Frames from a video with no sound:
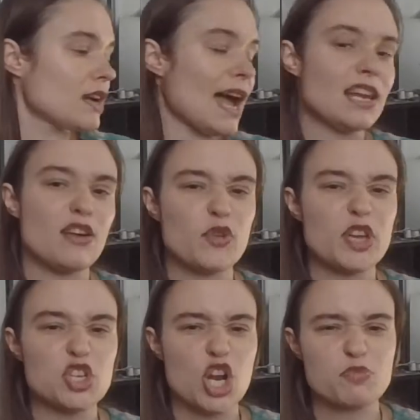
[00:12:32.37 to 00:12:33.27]
I love
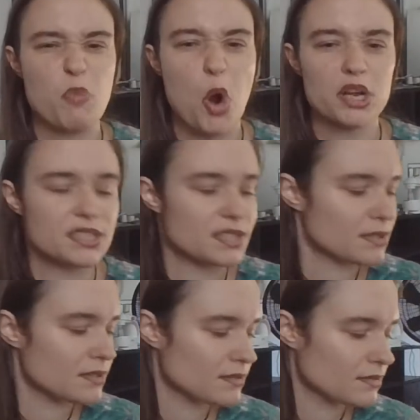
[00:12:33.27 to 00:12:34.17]
recharge ports.
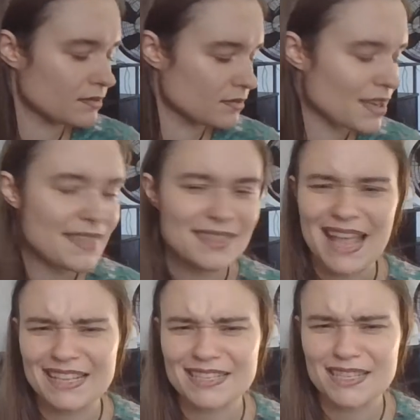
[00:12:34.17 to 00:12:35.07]

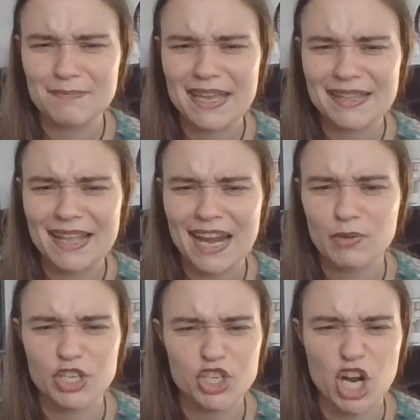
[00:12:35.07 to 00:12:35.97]
That doesn't mean that I
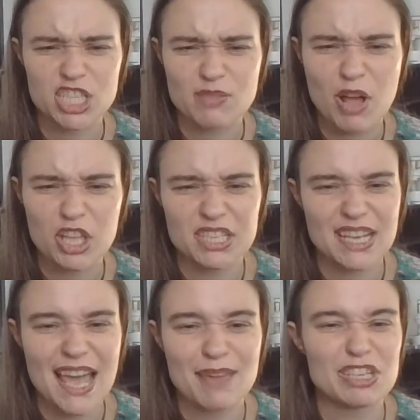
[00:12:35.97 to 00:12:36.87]
recharge them all the
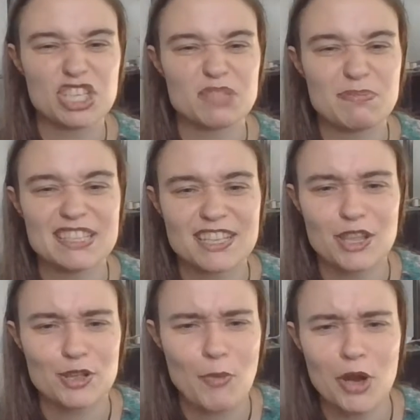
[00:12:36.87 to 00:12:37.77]
time. It just means that
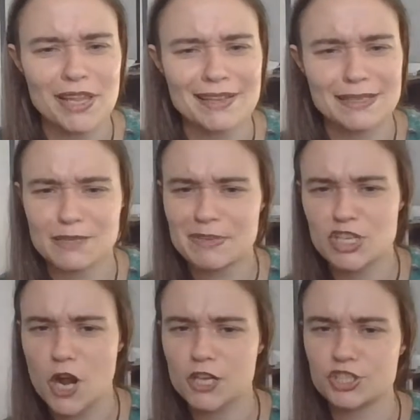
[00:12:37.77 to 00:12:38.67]
they're more likely to be
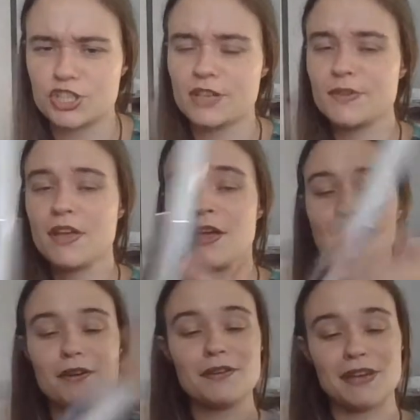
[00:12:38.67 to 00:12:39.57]
charged.
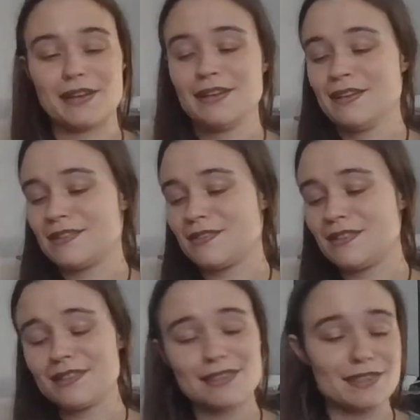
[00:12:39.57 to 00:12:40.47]
Okay, so
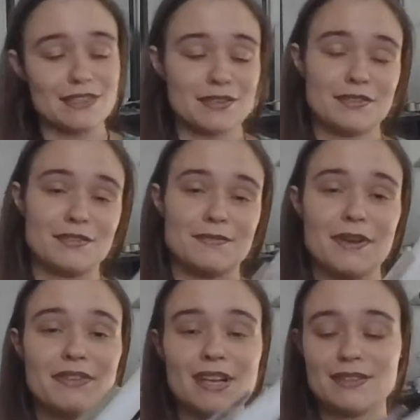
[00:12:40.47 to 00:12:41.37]
this is the
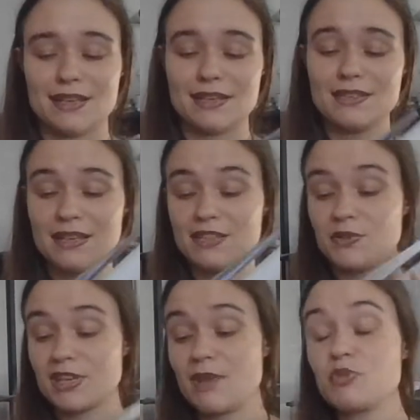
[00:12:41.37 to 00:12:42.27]
Raven SS. So
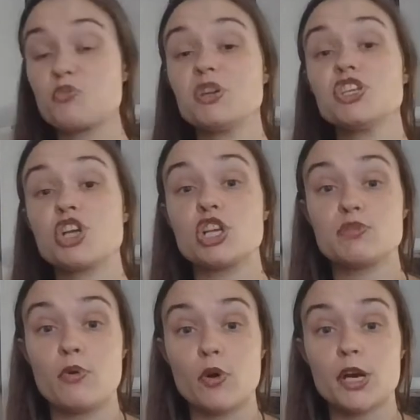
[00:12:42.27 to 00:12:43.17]
it came with a recharge
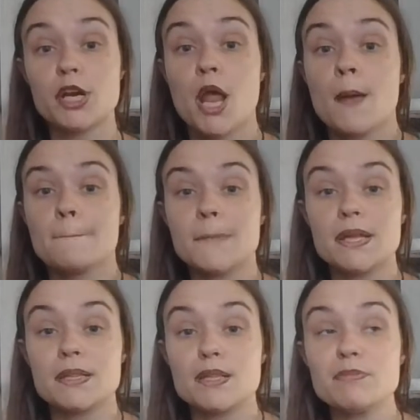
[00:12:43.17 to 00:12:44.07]
port,
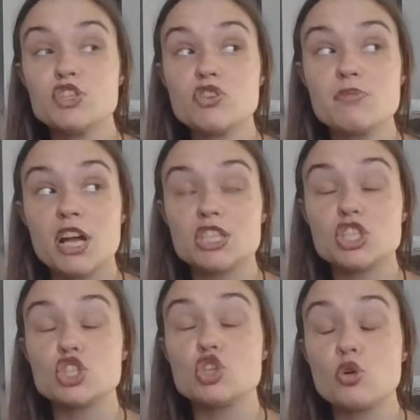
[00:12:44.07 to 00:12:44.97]
but the mystery
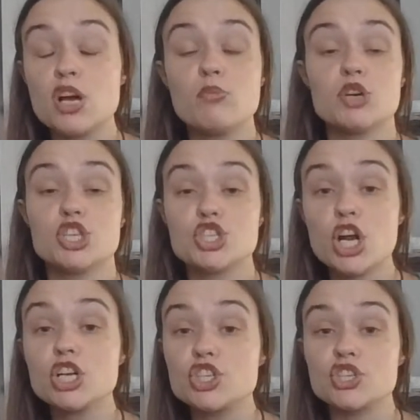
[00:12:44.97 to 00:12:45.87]
boxes don't come with
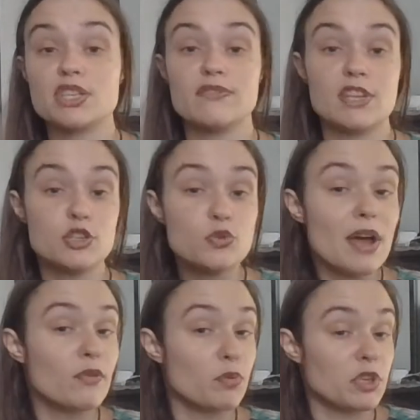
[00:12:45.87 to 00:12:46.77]
chargers if they do
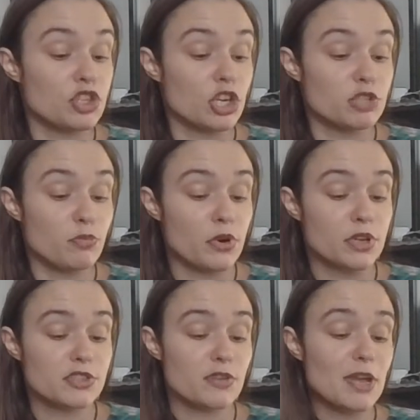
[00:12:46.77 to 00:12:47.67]
have a recharge
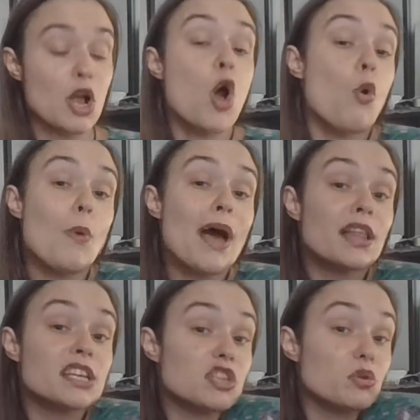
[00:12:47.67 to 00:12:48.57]
port. So I'm like, well,
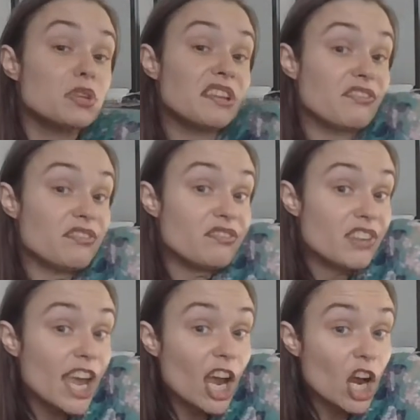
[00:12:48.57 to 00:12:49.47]
it's only
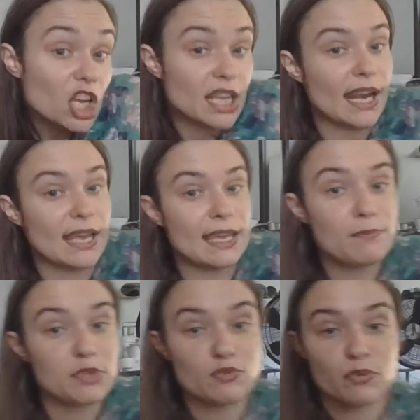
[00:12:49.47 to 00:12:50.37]
fair that I
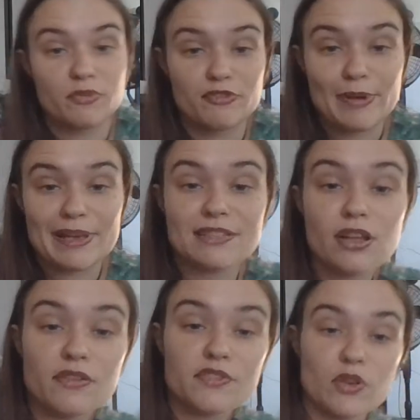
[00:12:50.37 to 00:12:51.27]
keep this one for
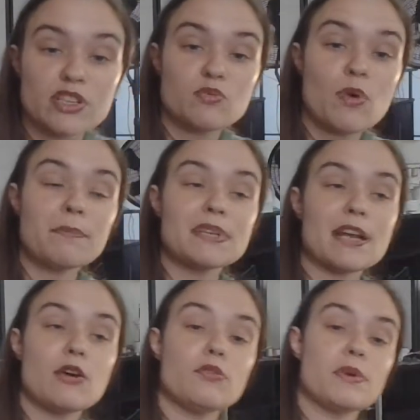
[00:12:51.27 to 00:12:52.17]
myself, so I swapped it
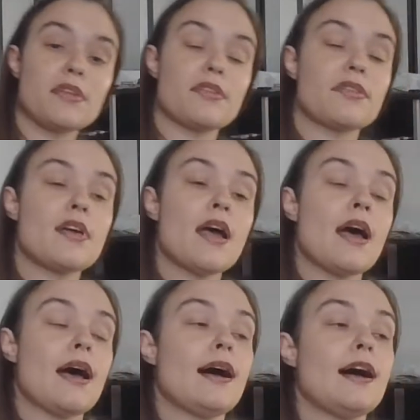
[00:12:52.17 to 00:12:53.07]
out with
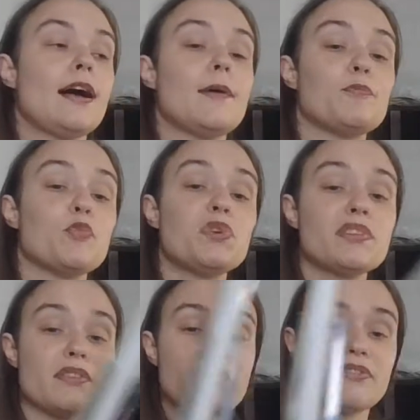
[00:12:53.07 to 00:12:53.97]
one
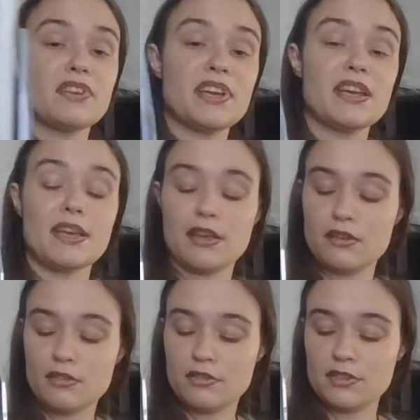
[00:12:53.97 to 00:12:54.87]
of the free
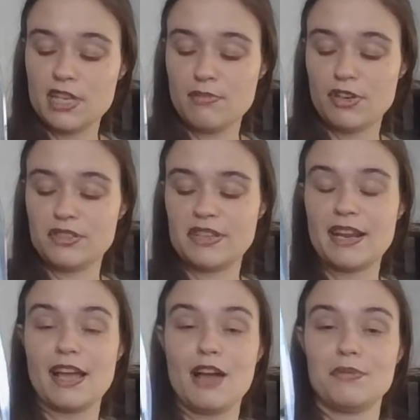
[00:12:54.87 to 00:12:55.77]
sabers that
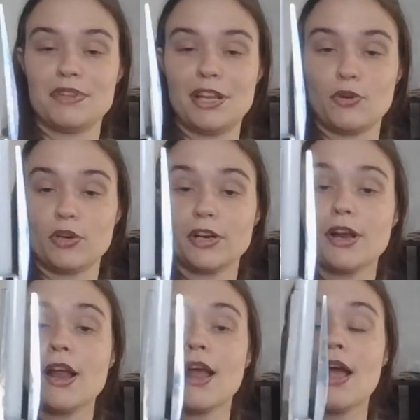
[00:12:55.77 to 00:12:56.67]
I got with that order